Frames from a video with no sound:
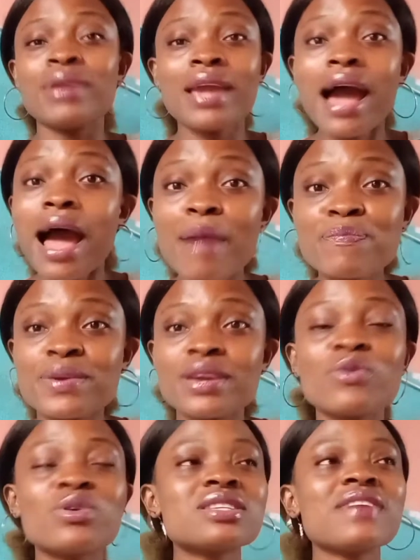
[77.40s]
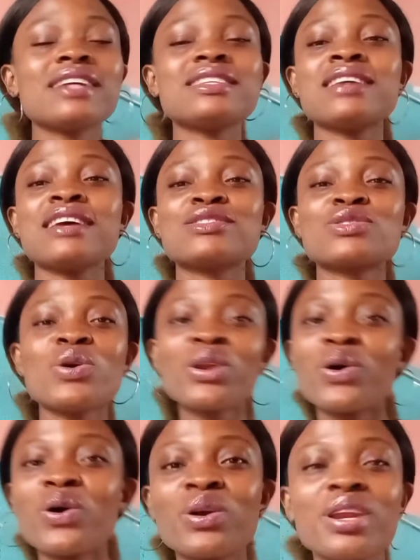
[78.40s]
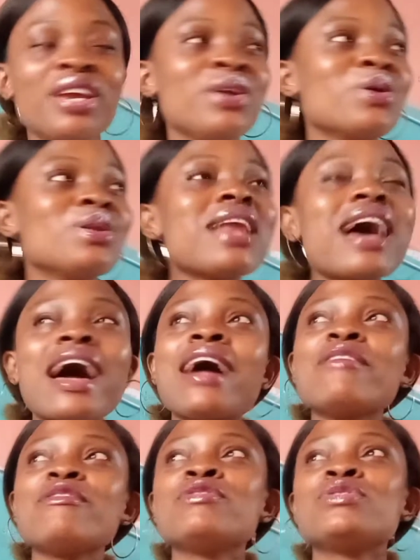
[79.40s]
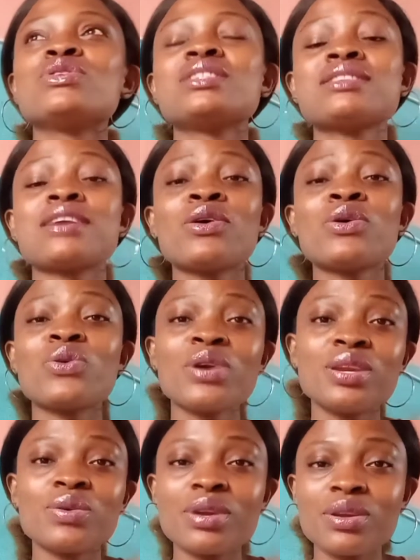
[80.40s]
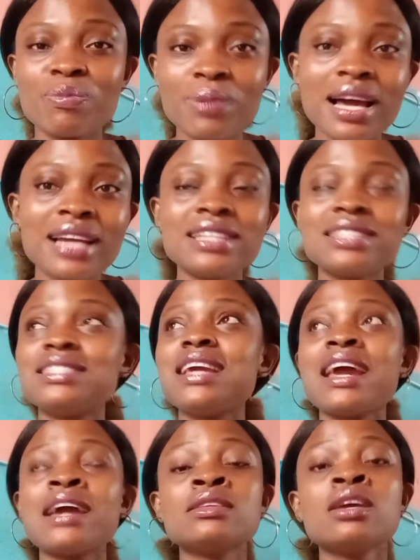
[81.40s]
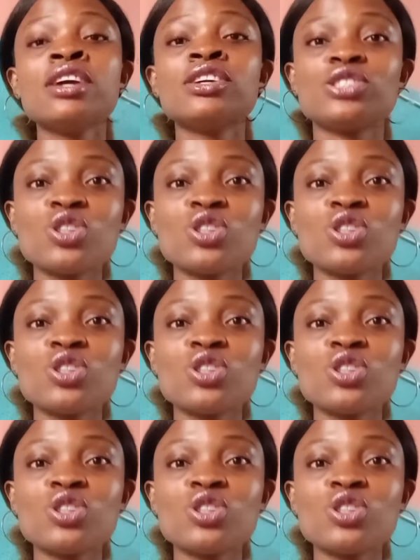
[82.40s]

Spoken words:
be happy. Whatever it is that is going on in your life, even though things are not going the way you plan it yet,